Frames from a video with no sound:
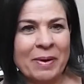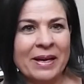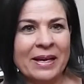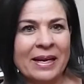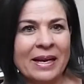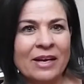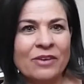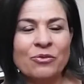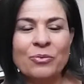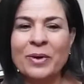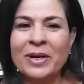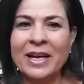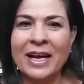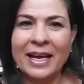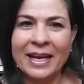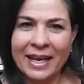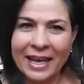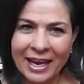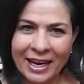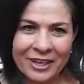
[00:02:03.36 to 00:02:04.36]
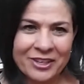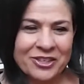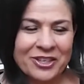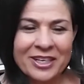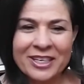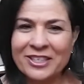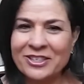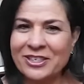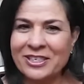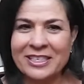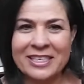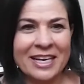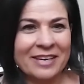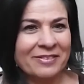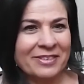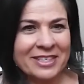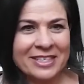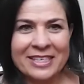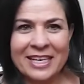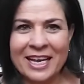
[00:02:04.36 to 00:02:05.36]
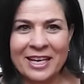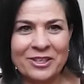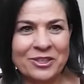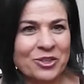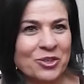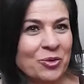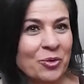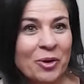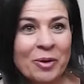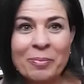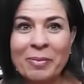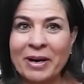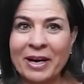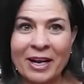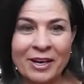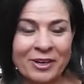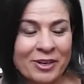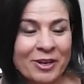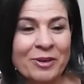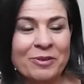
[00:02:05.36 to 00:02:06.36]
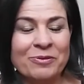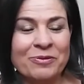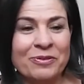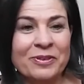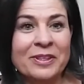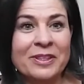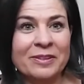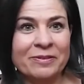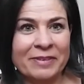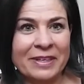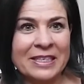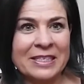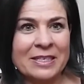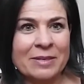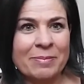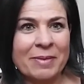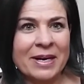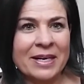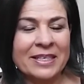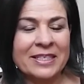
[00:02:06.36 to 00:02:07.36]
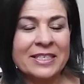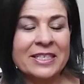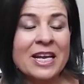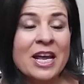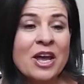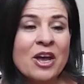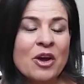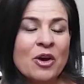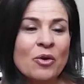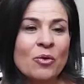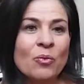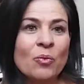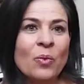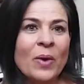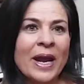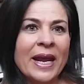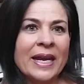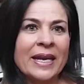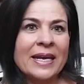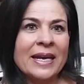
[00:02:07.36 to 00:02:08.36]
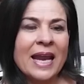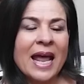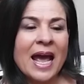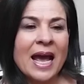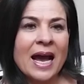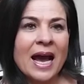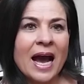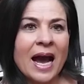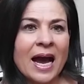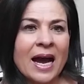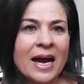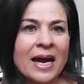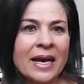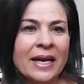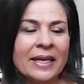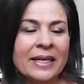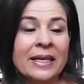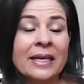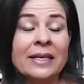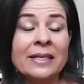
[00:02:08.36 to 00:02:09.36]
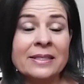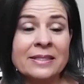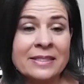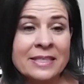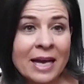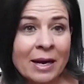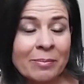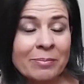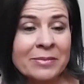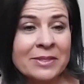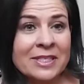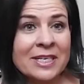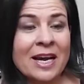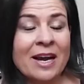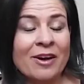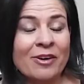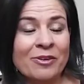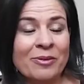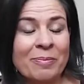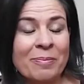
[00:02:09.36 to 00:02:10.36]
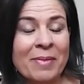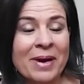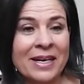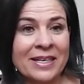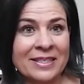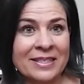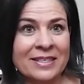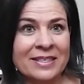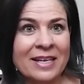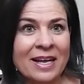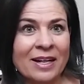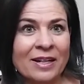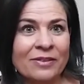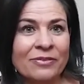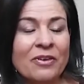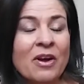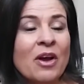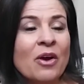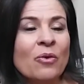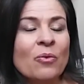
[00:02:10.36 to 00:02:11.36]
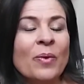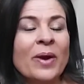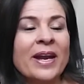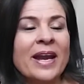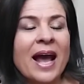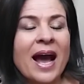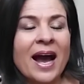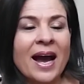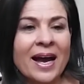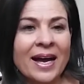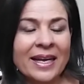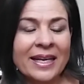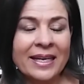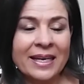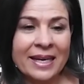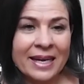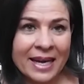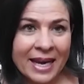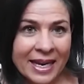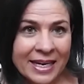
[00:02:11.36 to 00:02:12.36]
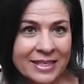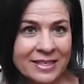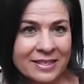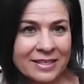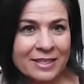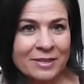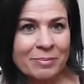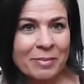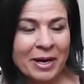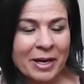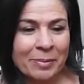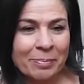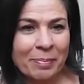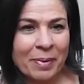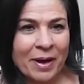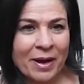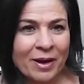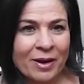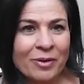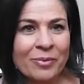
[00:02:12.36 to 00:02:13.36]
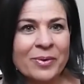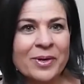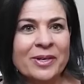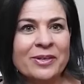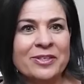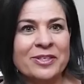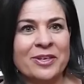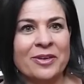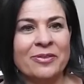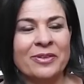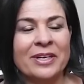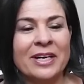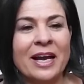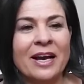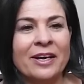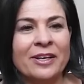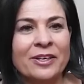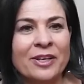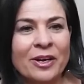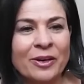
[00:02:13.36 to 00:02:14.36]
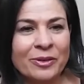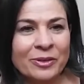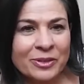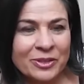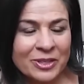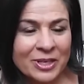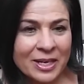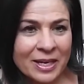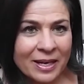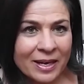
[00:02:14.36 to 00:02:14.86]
by life when I actually just have a sad story, but I don't feel victimized. When I dumb down myself, when I lessen my power so that I don't